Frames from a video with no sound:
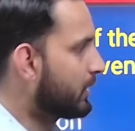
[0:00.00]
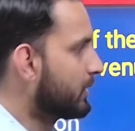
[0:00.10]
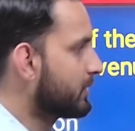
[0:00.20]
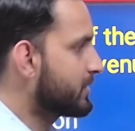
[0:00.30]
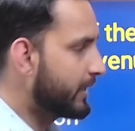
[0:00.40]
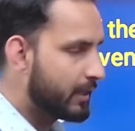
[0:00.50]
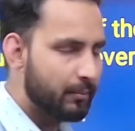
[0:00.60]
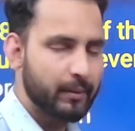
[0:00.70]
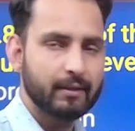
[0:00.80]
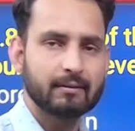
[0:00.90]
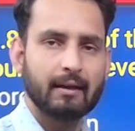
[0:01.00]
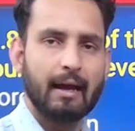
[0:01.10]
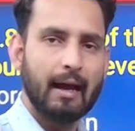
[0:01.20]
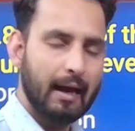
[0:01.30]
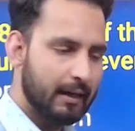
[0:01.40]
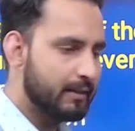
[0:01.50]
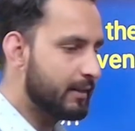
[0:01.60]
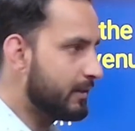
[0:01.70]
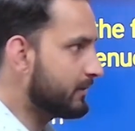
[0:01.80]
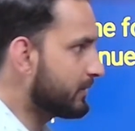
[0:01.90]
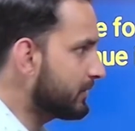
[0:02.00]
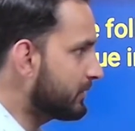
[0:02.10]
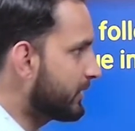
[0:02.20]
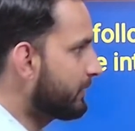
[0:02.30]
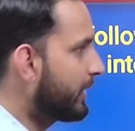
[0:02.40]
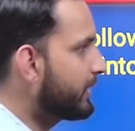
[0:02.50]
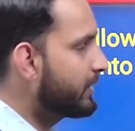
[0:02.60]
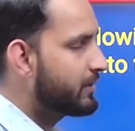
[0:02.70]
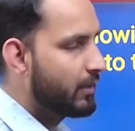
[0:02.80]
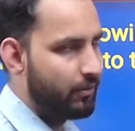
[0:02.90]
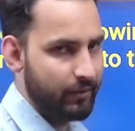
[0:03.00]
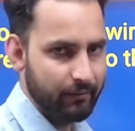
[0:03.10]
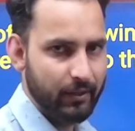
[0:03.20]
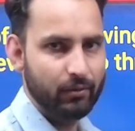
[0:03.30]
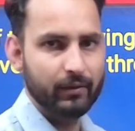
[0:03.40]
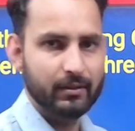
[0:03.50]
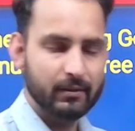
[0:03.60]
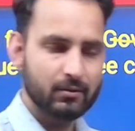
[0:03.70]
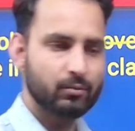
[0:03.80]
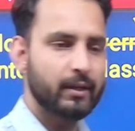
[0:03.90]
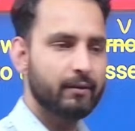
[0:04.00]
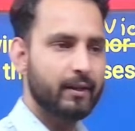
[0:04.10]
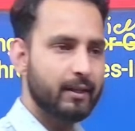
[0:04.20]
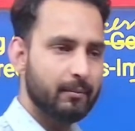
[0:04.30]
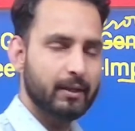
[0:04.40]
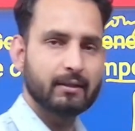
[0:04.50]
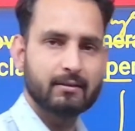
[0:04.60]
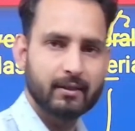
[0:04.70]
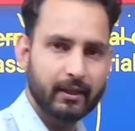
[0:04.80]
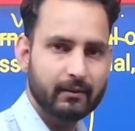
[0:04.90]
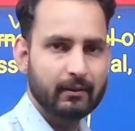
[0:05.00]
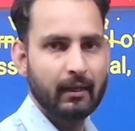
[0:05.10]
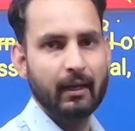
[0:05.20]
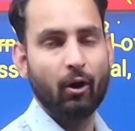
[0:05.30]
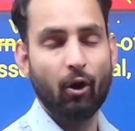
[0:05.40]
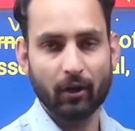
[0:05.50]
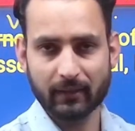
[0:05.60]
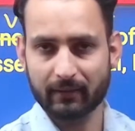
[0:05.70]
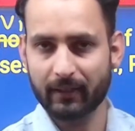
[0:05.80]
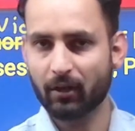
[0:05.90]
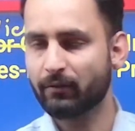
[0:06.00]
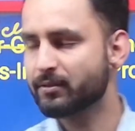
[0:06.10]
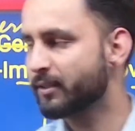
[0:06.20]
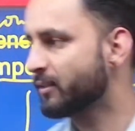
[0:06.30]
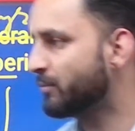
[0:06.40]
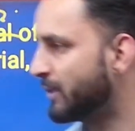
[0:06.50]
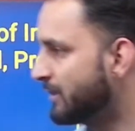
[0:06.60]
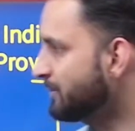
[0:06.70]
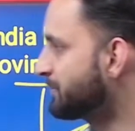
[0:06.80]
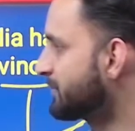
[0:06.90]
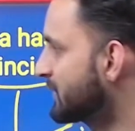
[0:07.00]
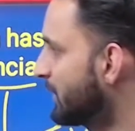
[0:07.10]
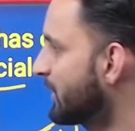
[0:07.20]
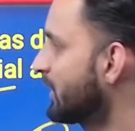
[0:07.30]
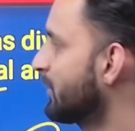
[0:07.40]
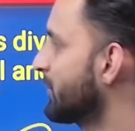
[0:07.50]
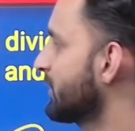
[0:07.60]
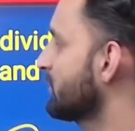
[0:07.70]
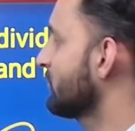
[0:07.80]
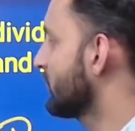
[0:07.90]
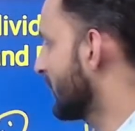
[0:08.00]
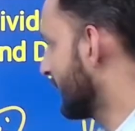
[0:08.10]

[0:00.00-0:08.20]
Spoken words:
state governments, and there is this divided share of revenue which is to be divided among the states or the center of states by the central government. So that